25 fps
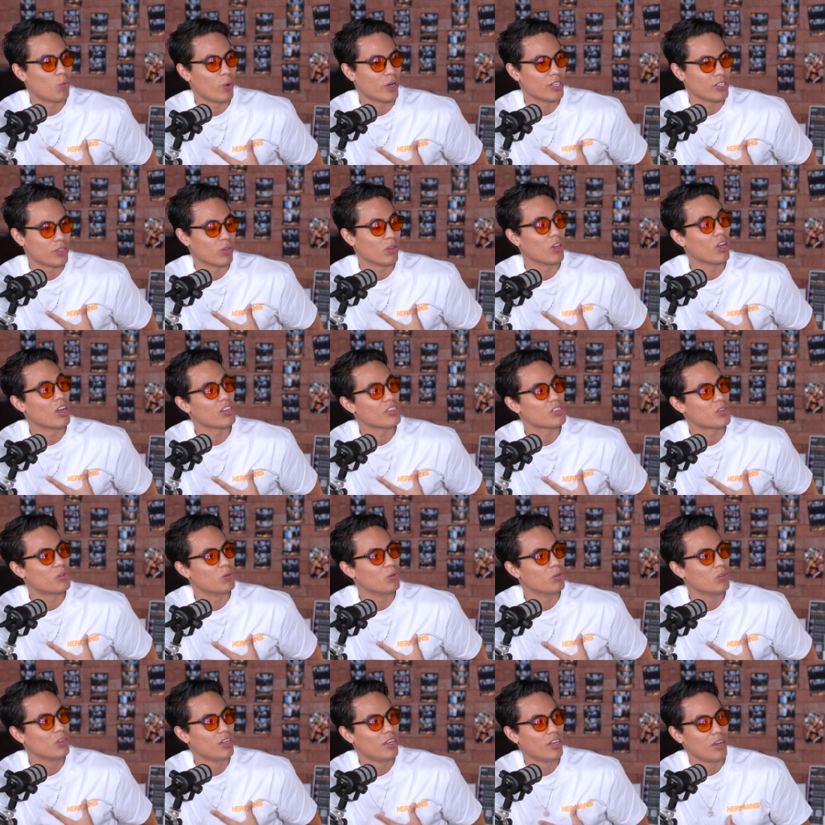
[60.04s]
went to law
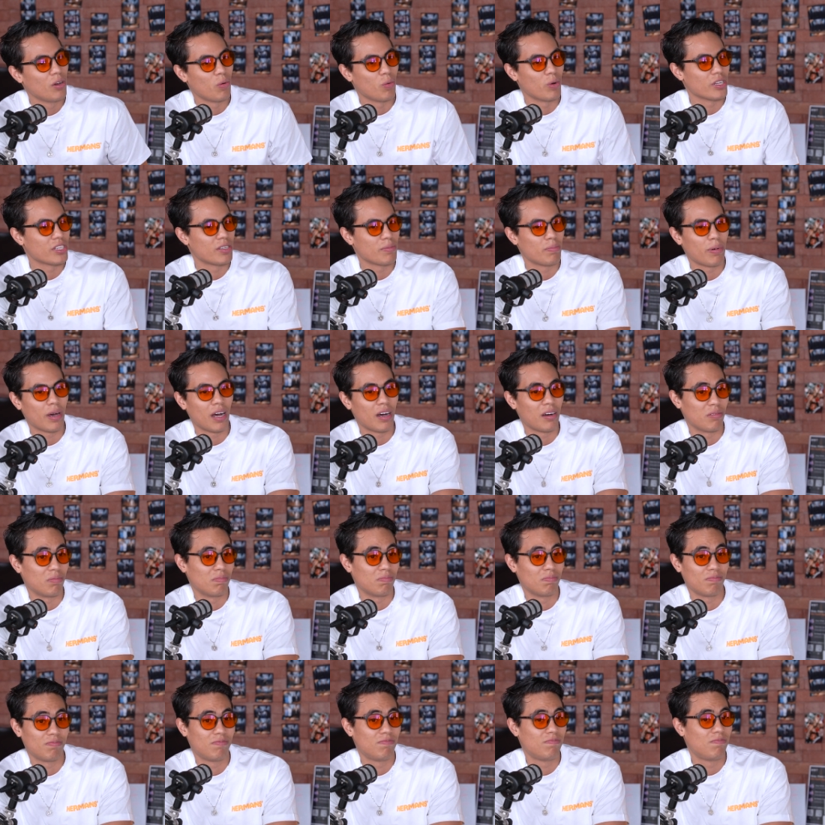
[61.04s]
school was about
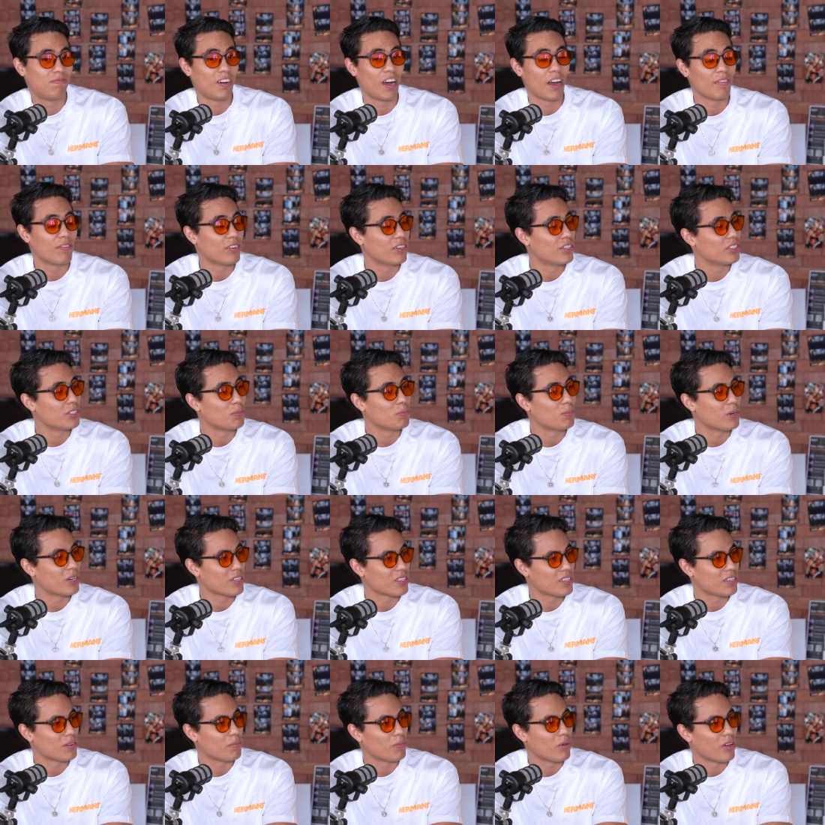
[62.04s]

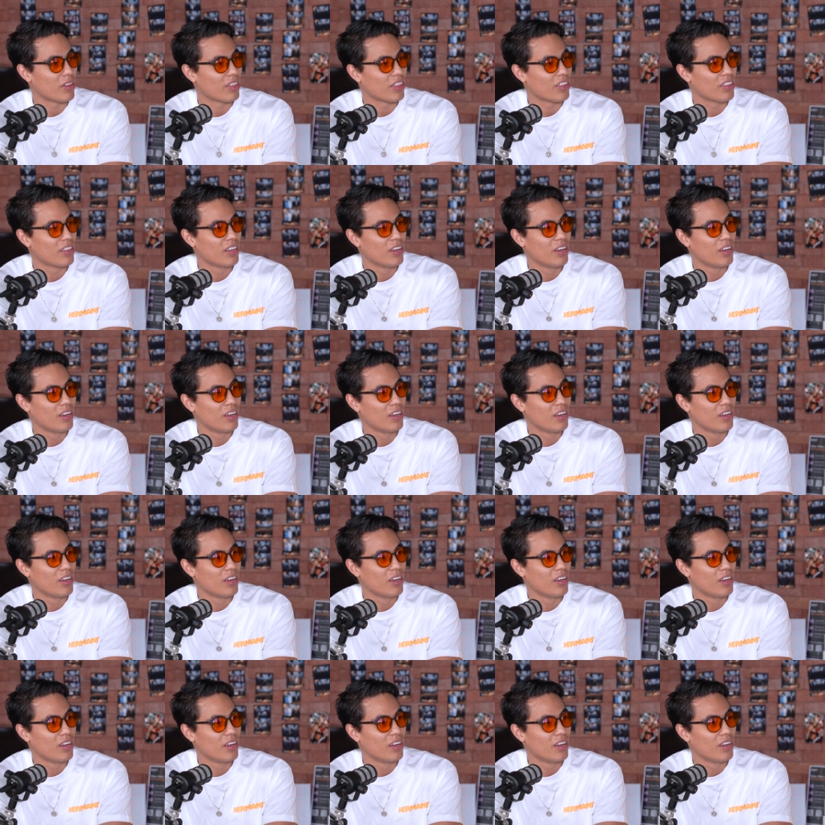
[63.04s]
$500 a month.